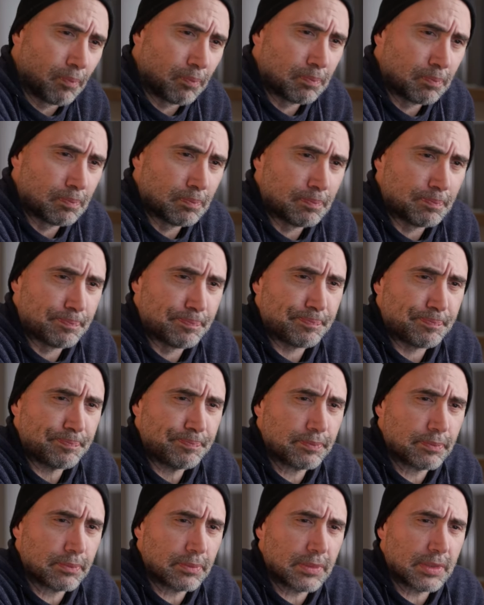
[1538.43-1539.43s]

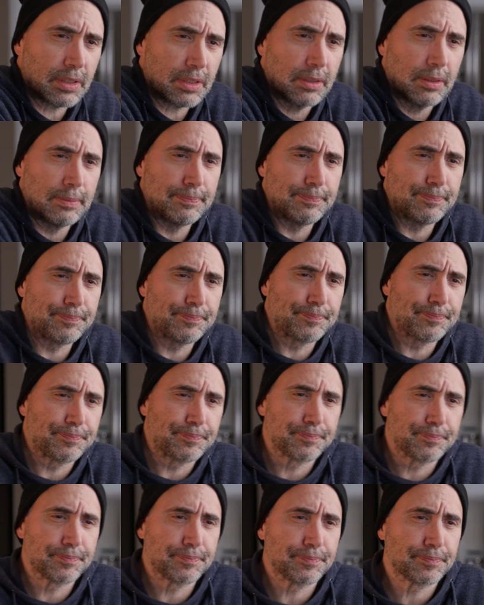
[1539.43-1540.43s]

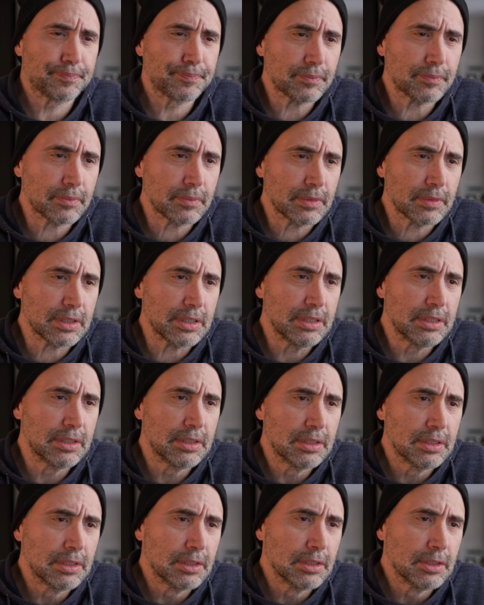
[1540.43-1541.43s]

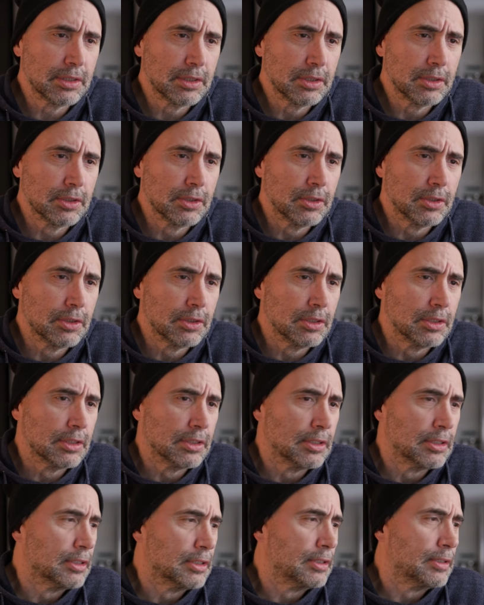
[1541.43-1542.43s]

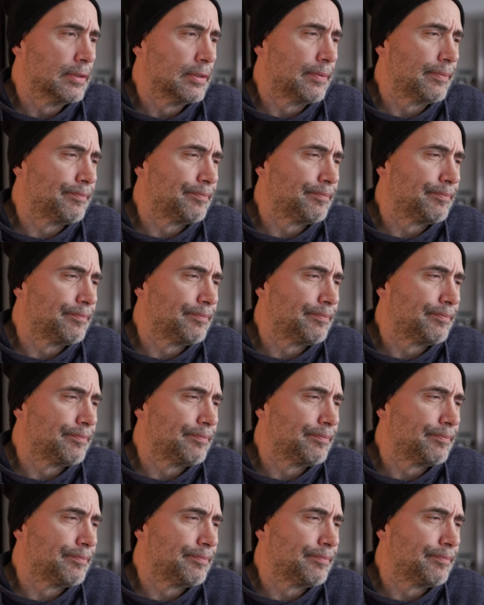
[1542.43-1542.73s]
[no speech]